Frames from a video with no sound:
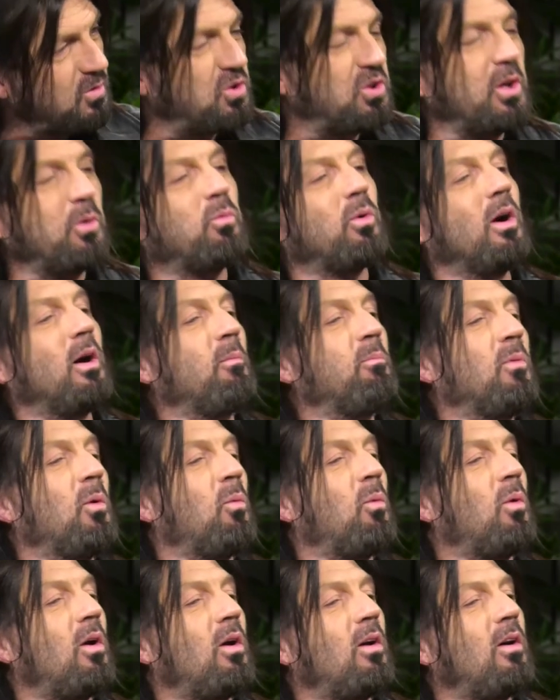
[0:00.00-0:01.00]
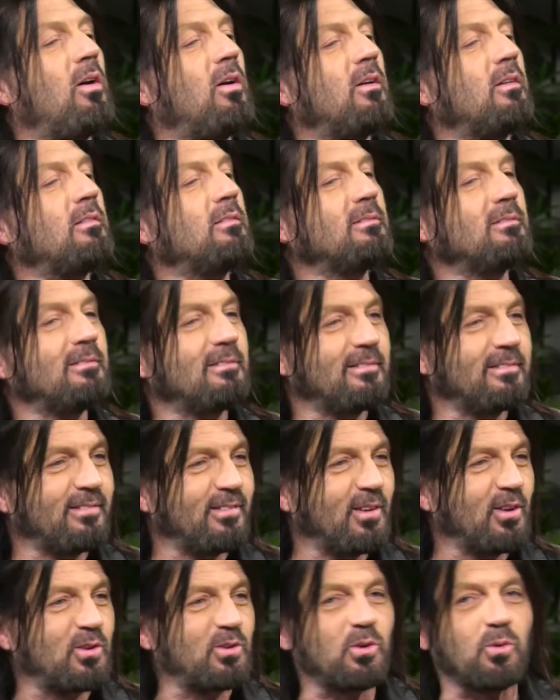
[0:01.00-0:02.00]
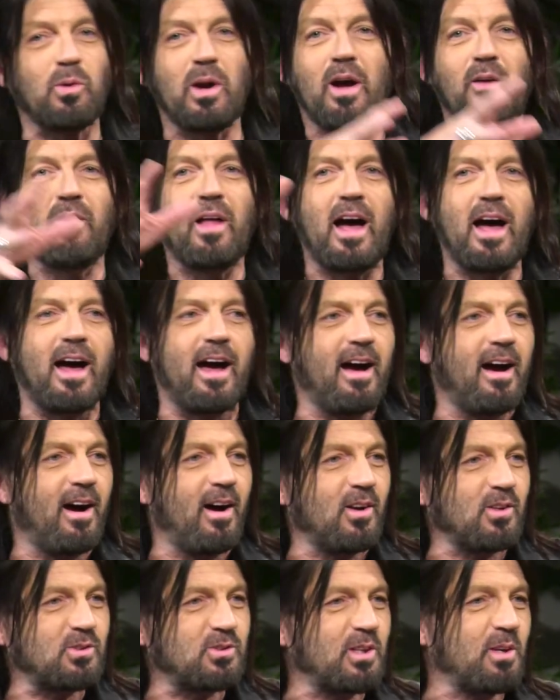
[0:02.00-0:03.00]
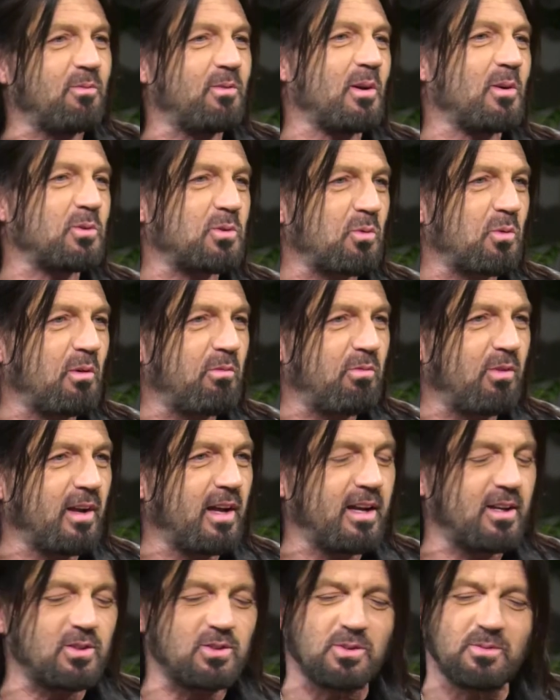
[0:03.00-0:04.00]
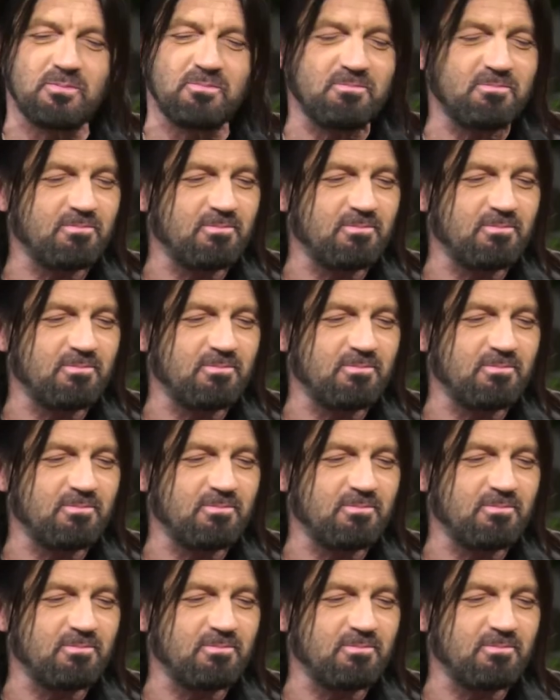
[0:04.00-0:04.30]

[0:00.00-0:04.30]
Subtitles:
She rubbed the wall, looked around the house, see if there was a reflection.